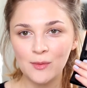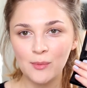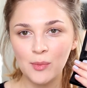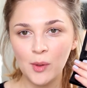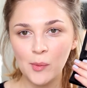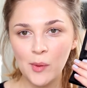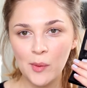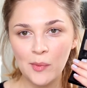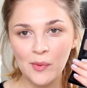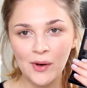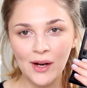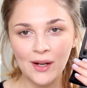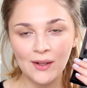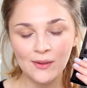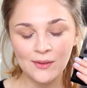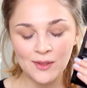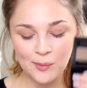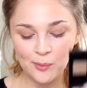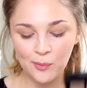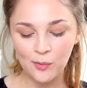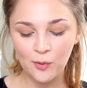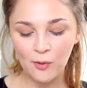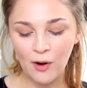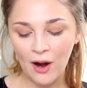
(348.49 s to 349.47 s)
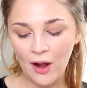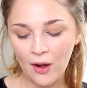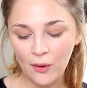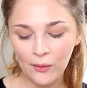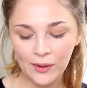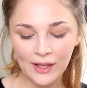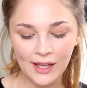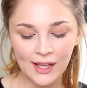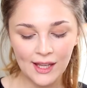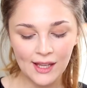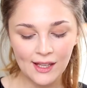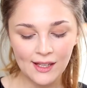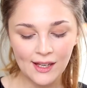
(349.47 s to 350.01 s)
of Bobbi Brown's
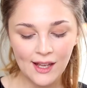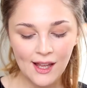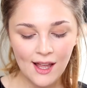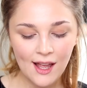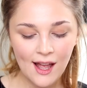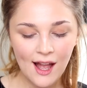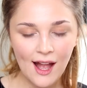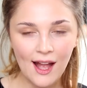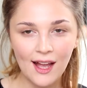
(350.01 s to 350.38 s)
Brow Kit